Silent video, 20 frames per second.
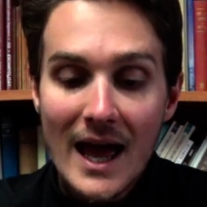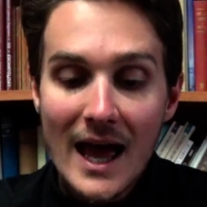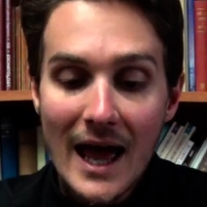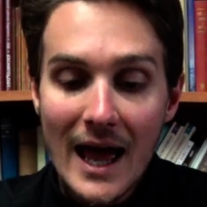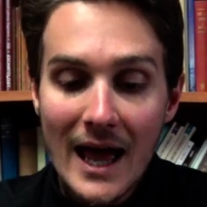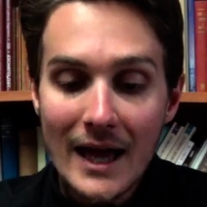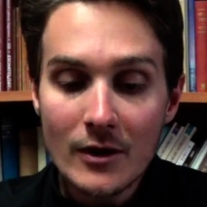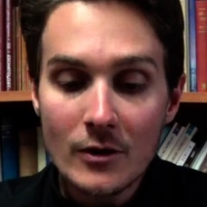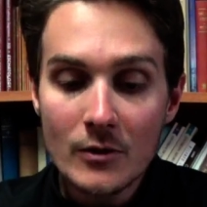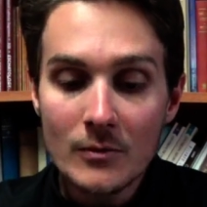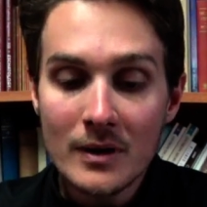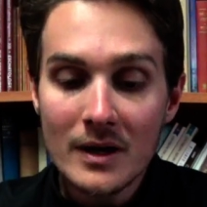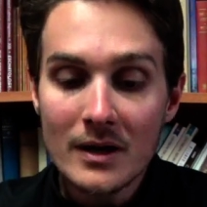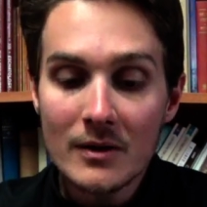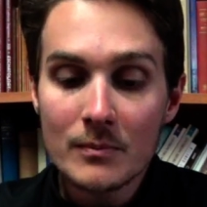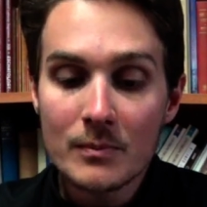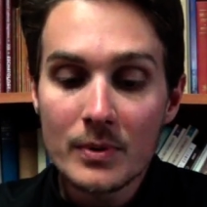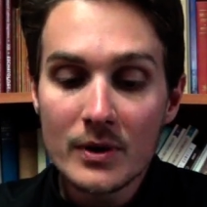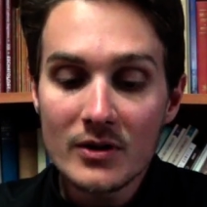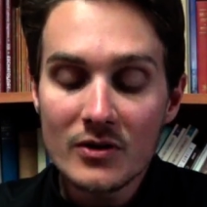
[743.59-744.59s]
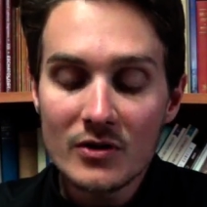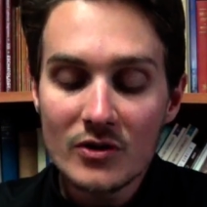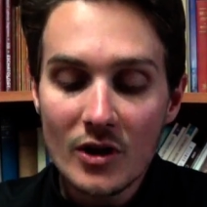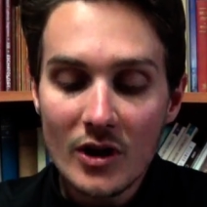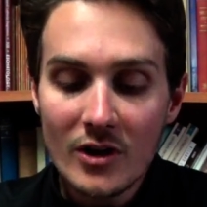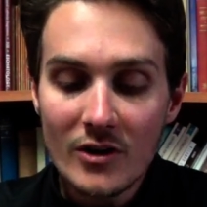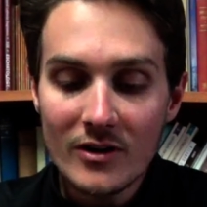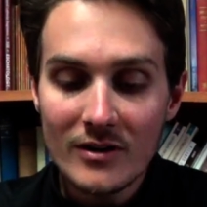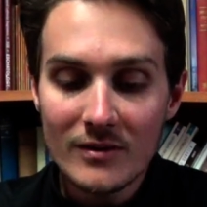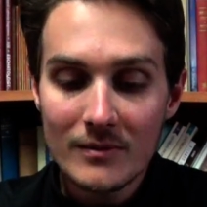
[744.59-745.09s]
Adam
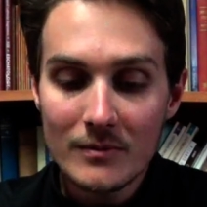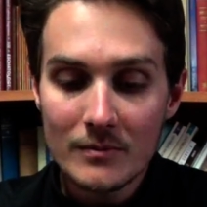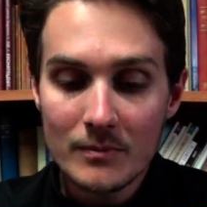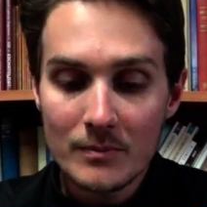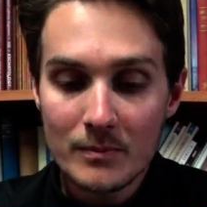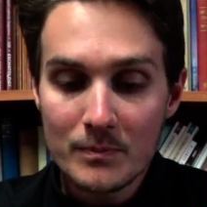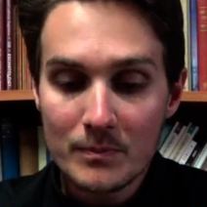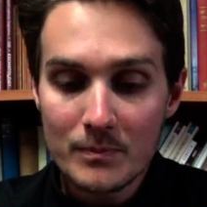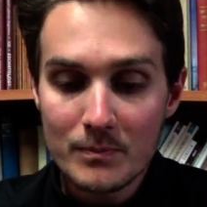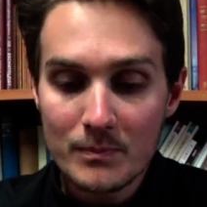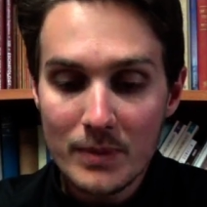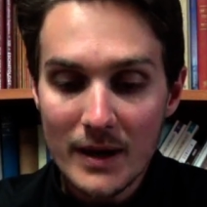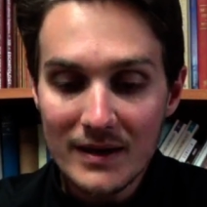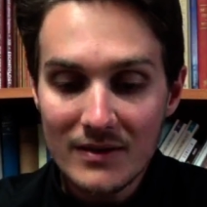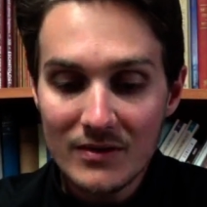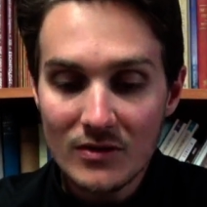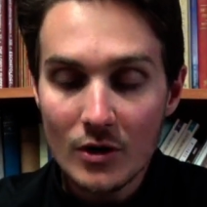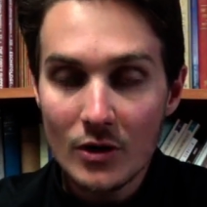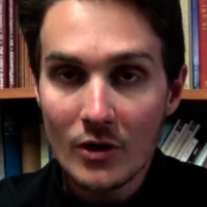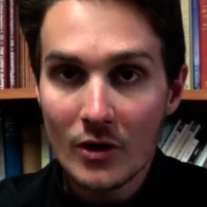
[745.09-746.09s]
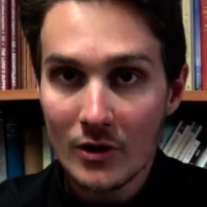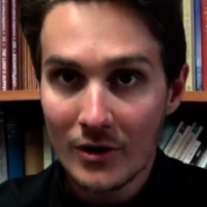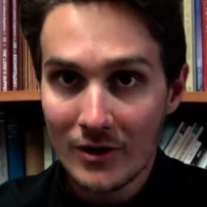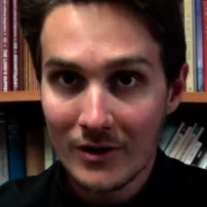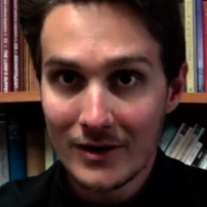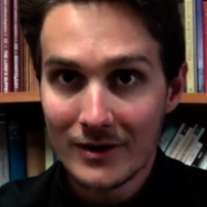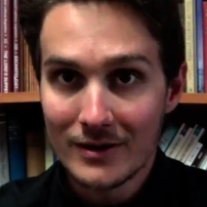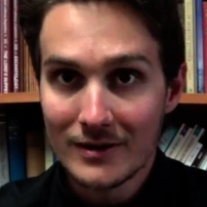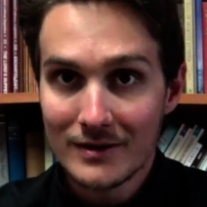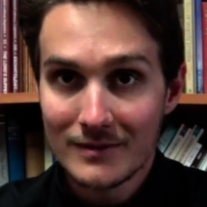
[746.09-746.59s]
Besserer,